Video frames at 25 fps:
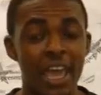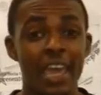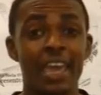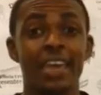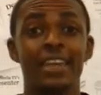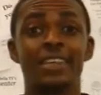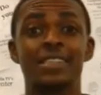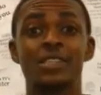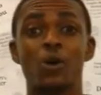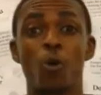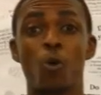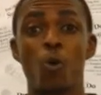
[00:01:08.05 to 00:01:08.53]

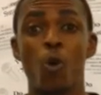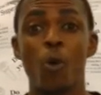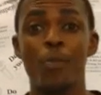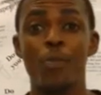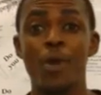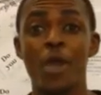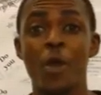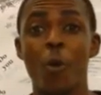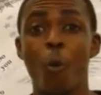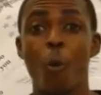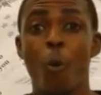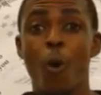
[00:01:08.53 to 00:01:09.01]
It is a
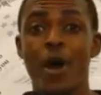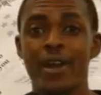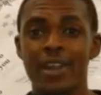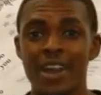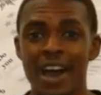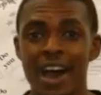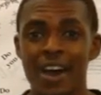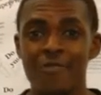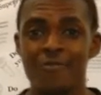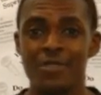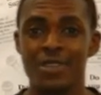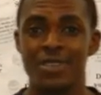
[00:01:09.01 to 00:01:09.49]
whooping
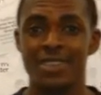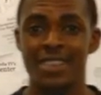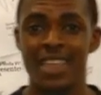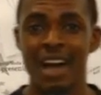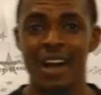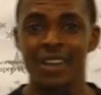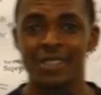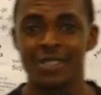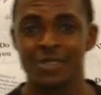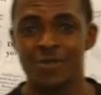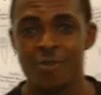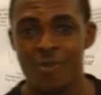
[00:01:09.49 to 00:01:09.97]

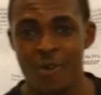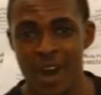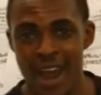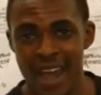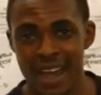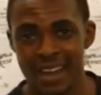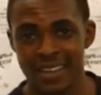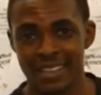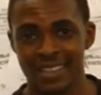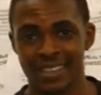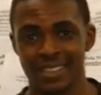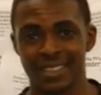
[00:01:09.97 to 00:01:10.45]
100,000
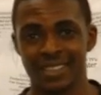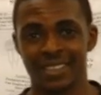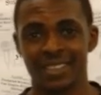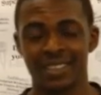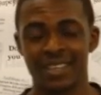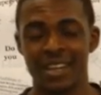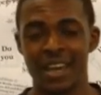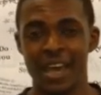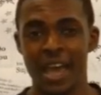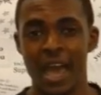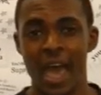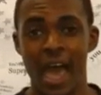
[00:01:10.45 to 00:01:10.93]
Rand.
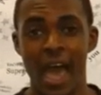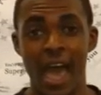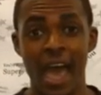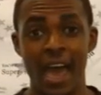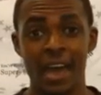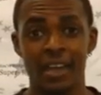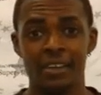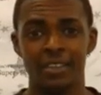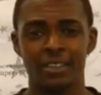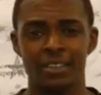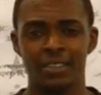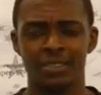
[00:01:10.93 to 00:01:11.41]

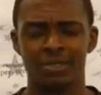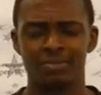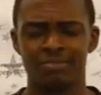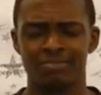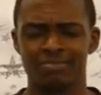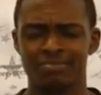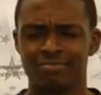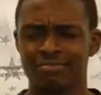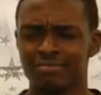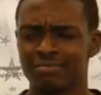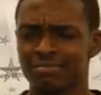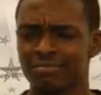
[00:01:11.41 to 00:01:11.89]
And
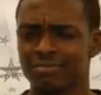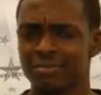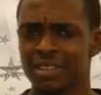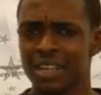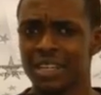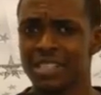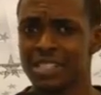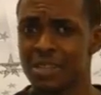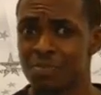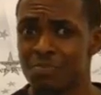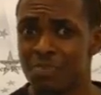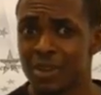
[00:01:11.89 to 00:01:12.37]

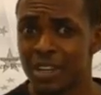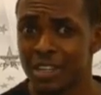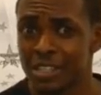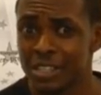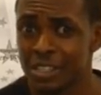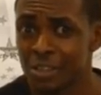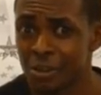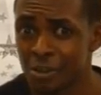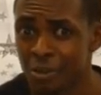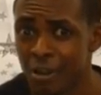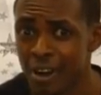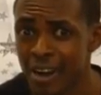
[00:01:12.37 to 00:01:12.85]
it's a big
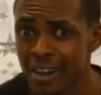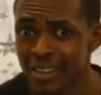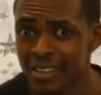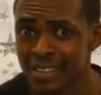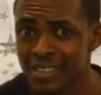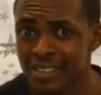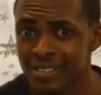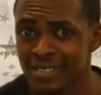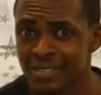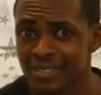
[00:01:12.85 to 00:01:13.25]
deal, right?